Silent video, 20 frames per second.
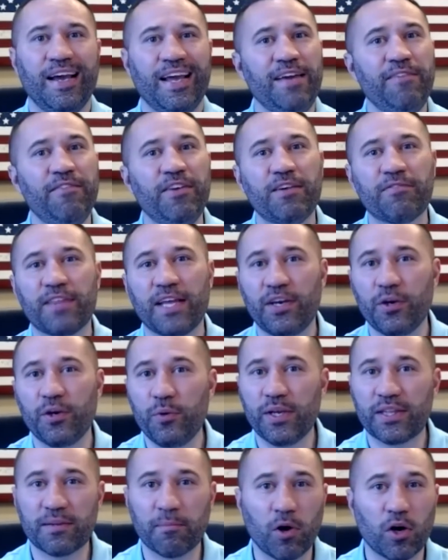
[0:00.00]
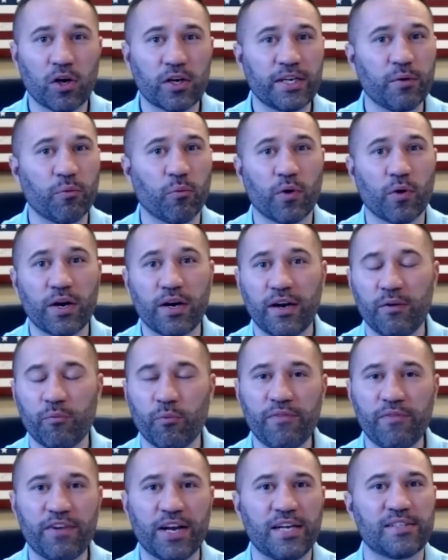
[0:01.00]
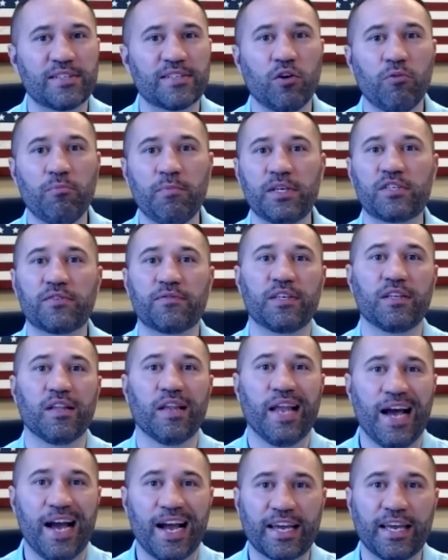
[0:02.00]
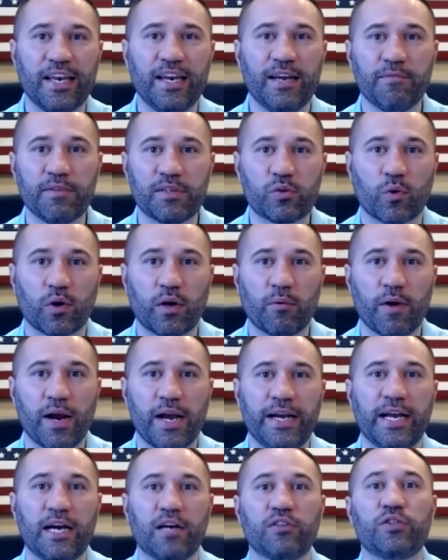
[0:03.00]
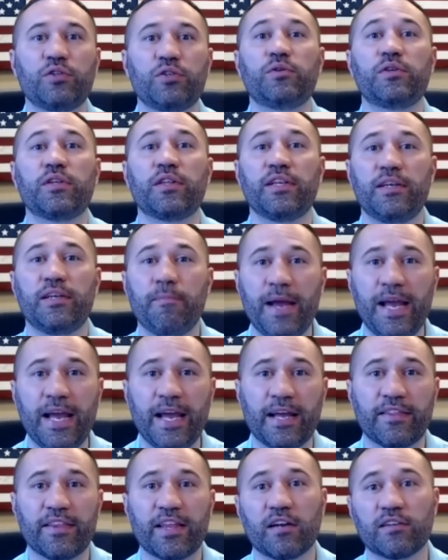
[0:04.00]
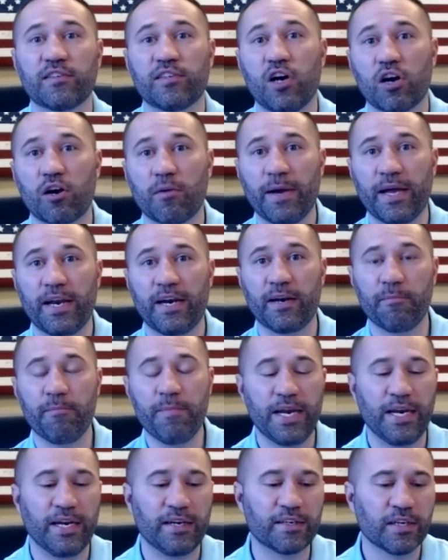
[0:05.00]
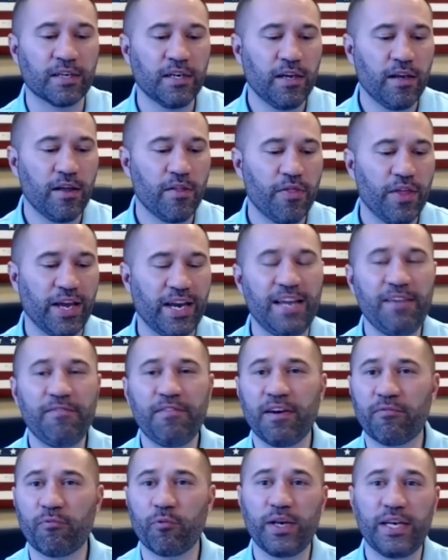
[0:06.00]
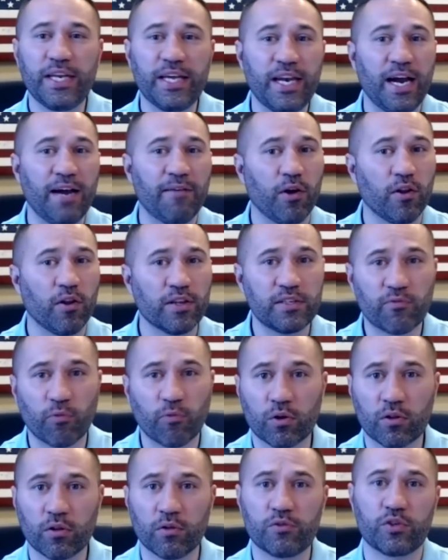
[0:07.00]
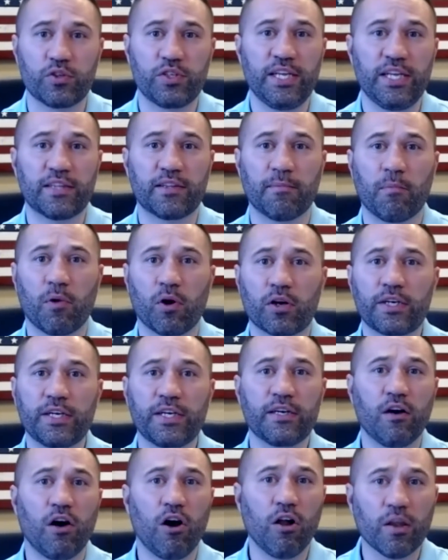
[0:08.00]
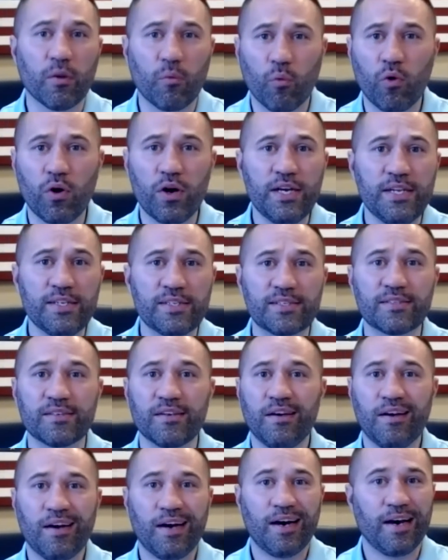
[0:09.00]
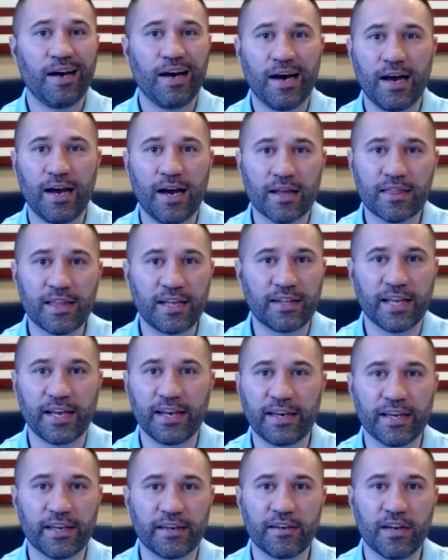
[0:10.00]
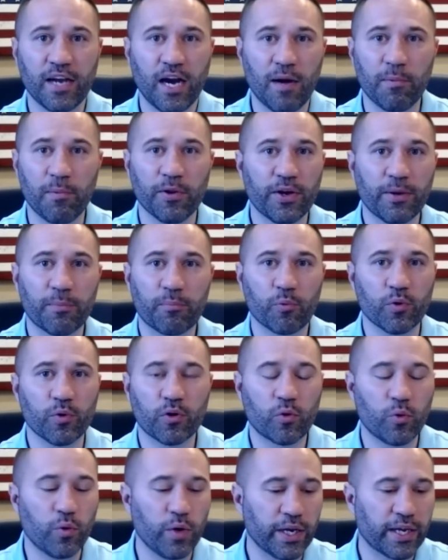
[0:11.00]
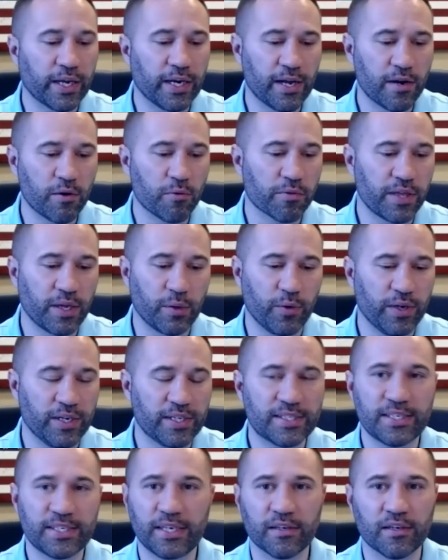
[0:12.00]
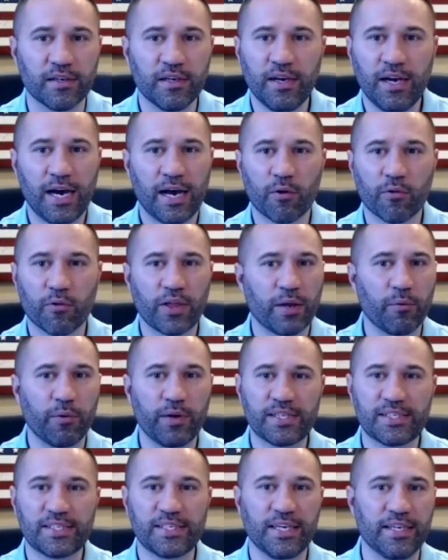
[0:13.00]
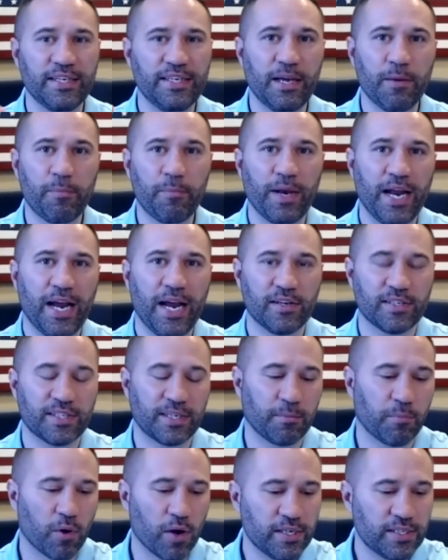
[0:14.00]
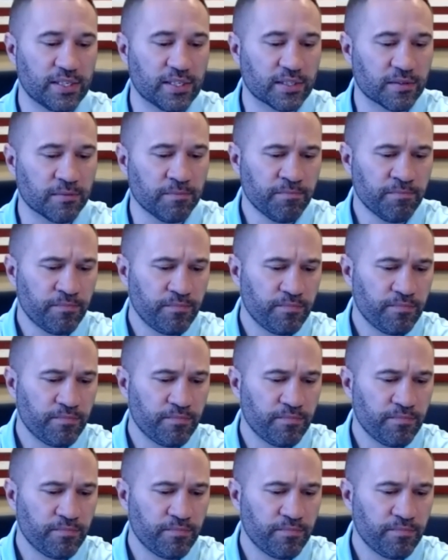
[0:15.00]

even if they do hit the market, we've got so much of a lack in inventory right now due to the demand that I'll talk about in a minute, that even if we did have all these foreclosures hit the market all at once, I think they'd get gobbled up real quick, and I don't think we'd see a dip in housing prices.